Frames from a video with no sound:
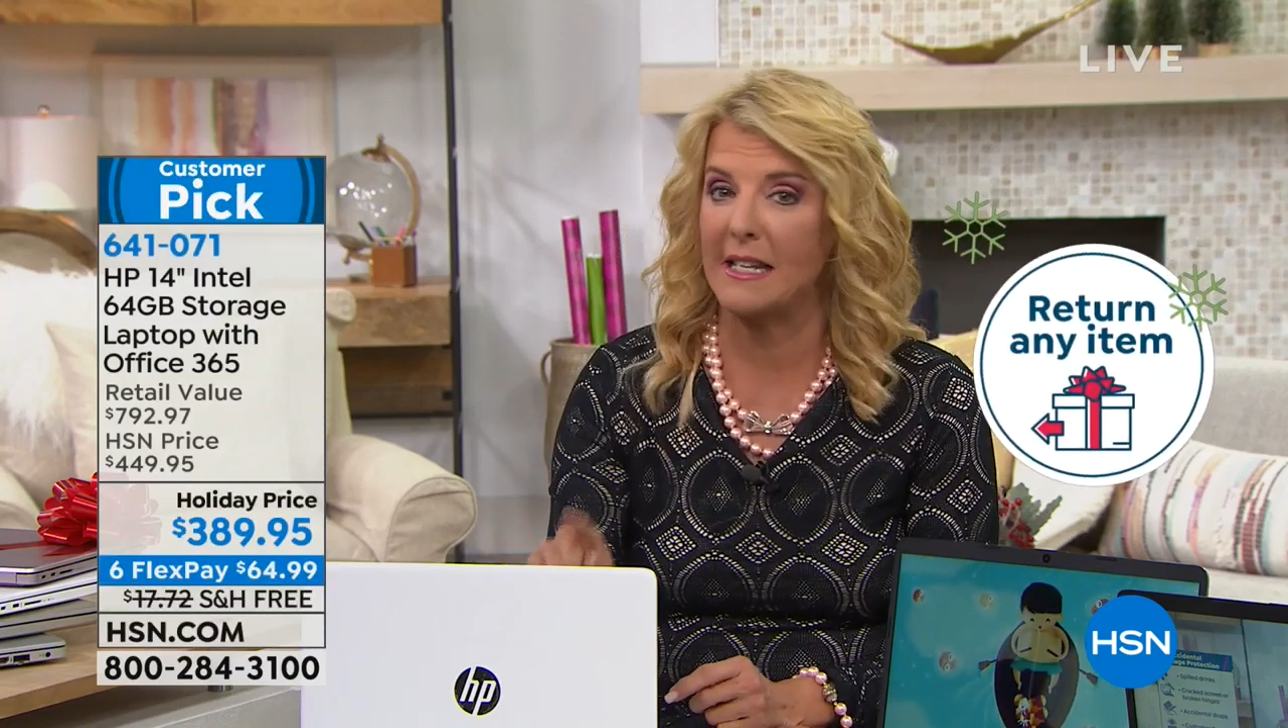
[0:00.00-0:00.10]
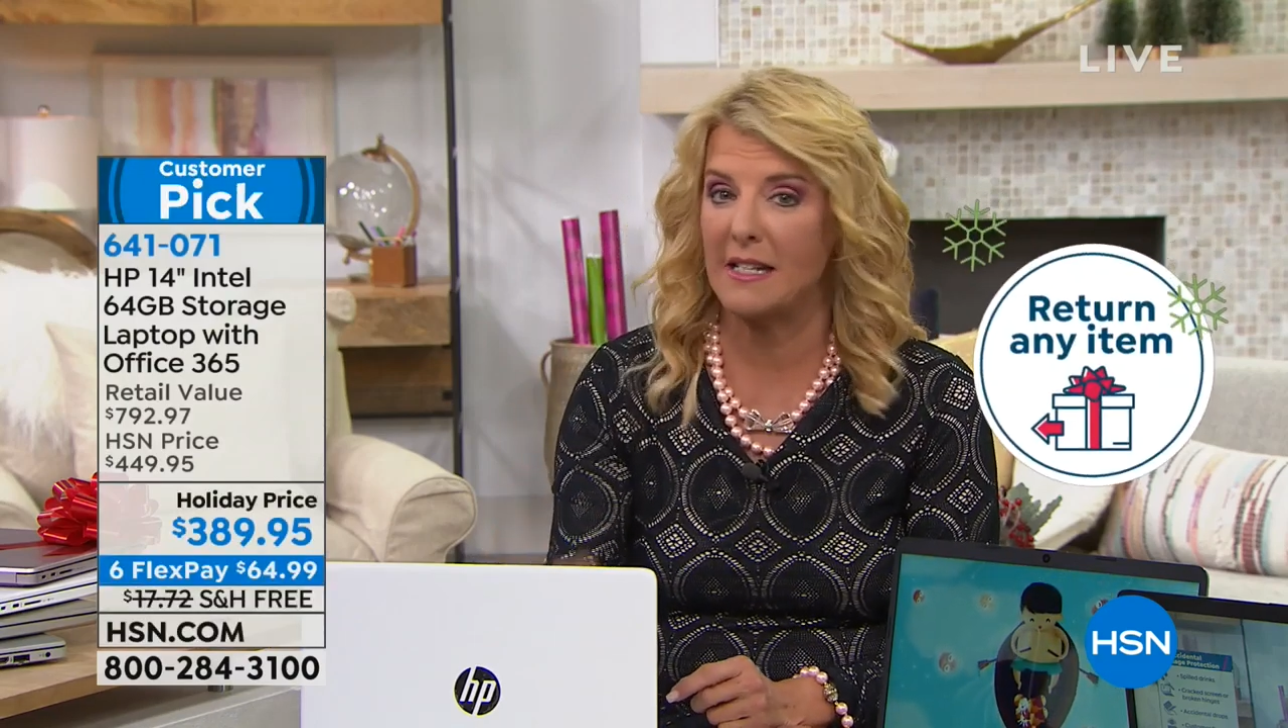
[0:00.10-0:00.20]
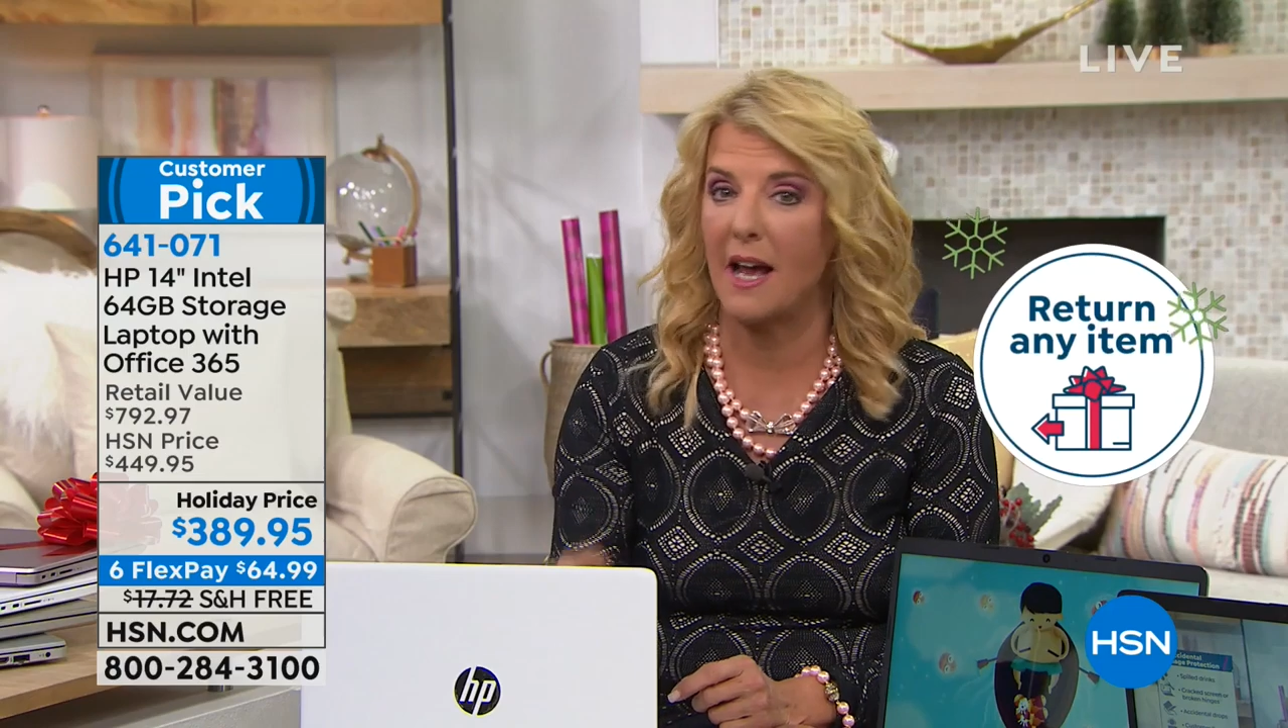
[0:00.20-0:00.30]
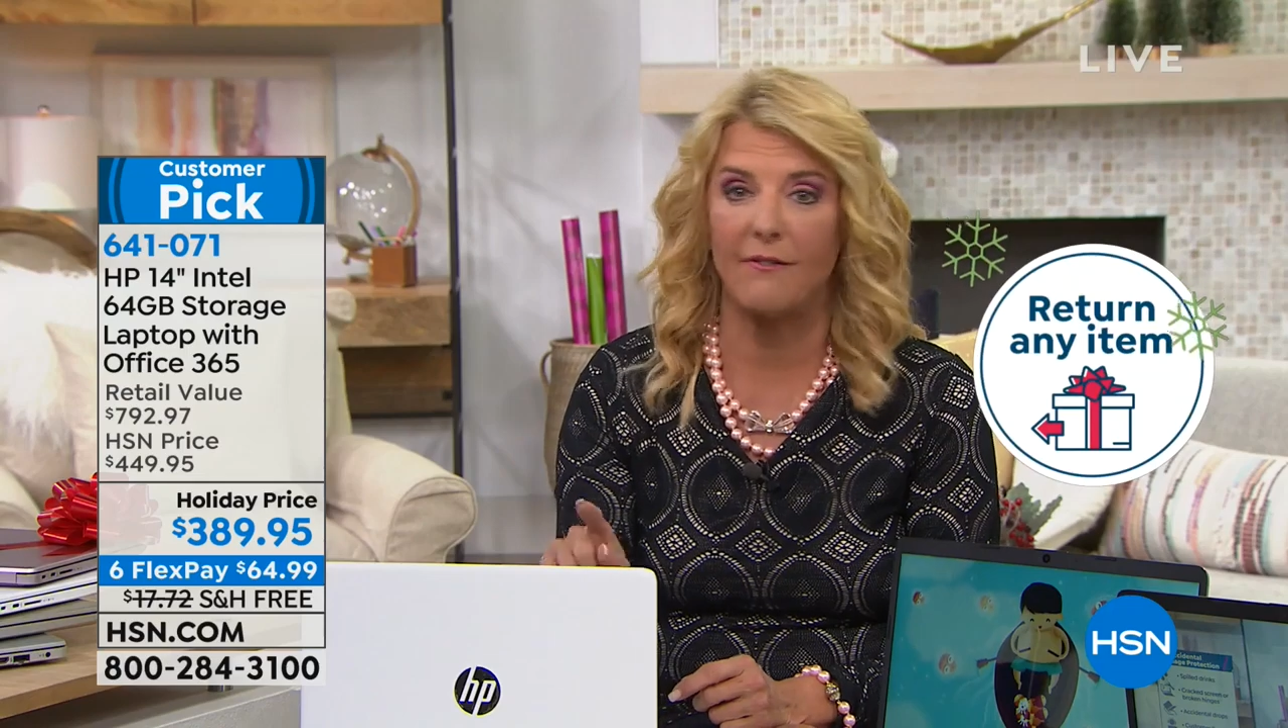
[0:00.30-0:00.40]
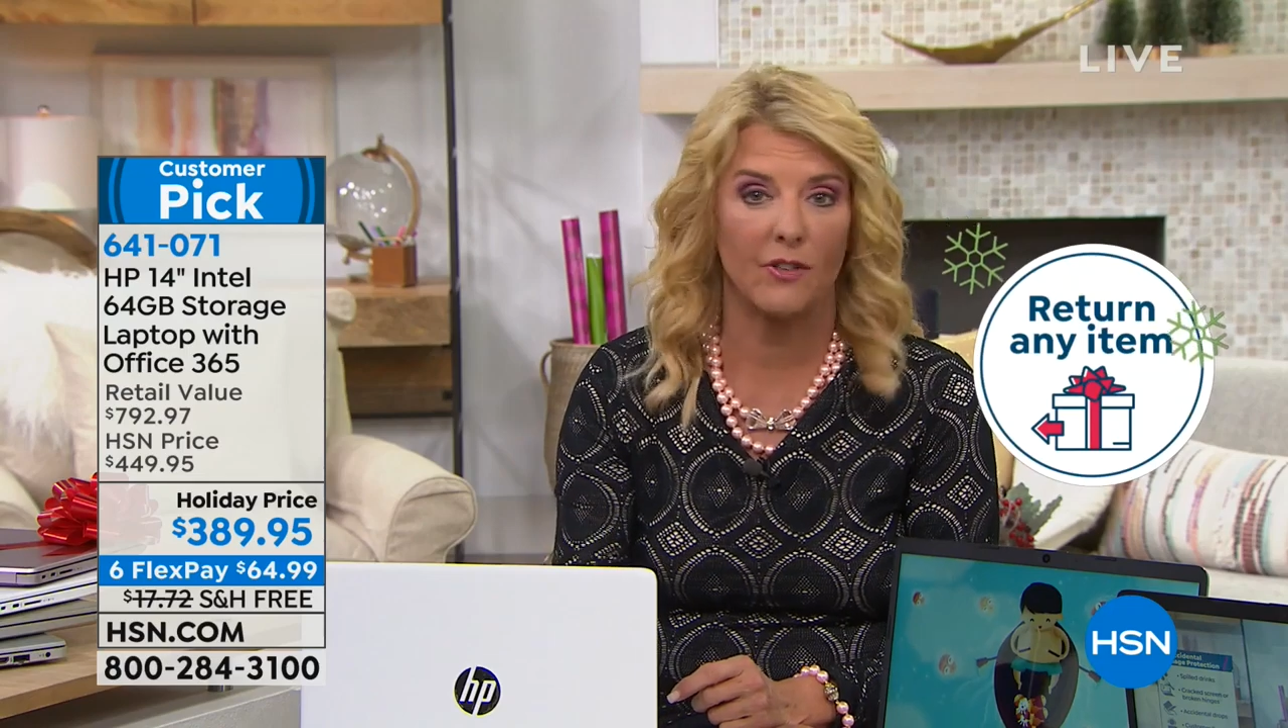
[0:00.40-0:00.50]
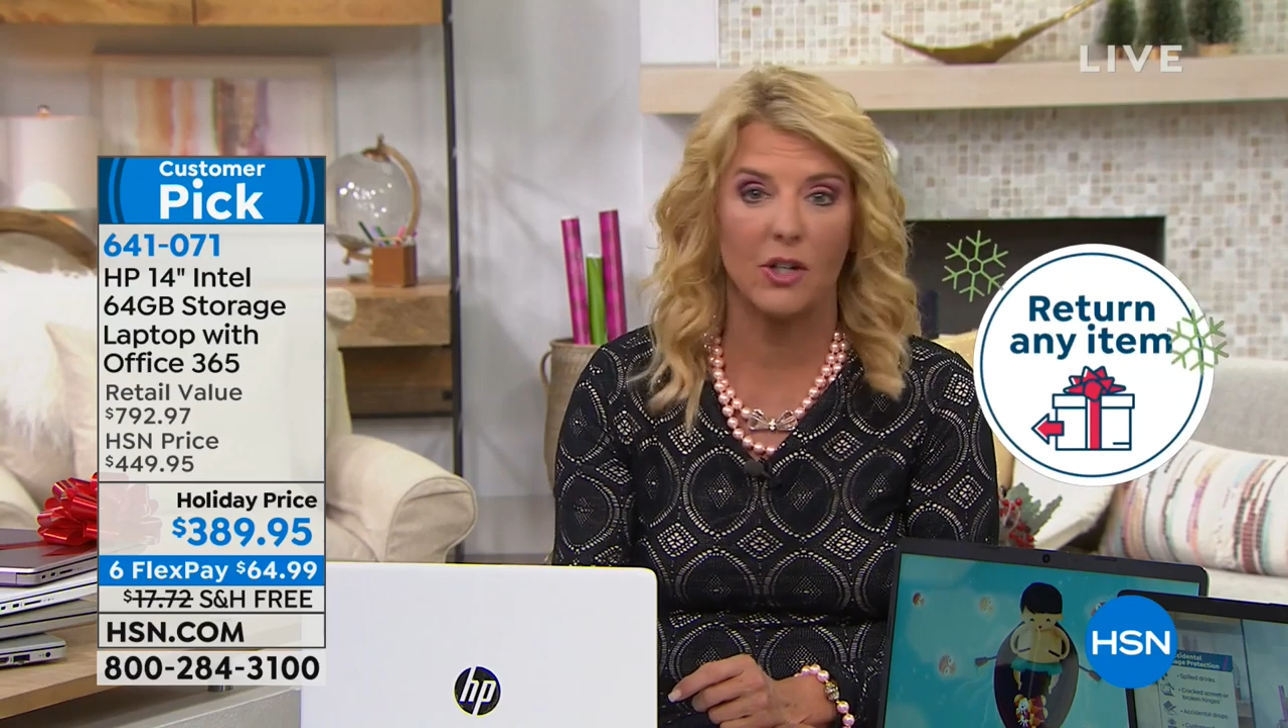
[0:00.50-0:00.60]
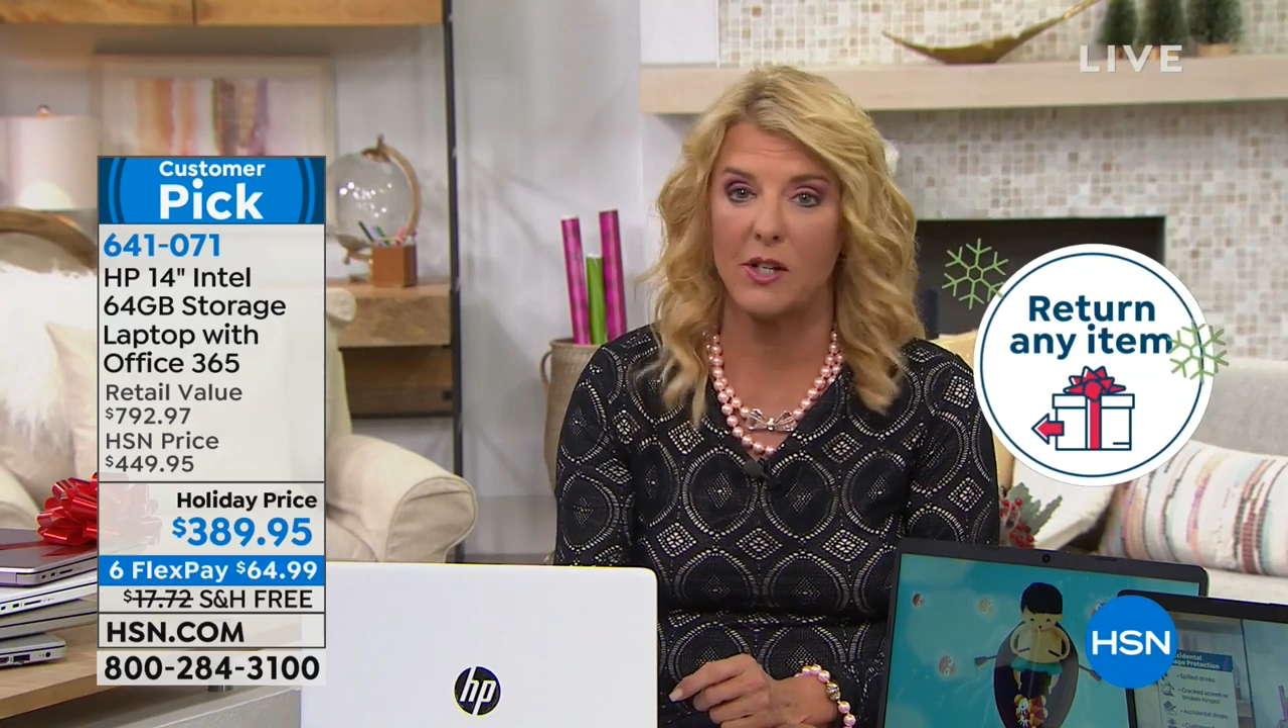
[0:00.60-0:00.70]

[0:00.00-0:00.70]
in time for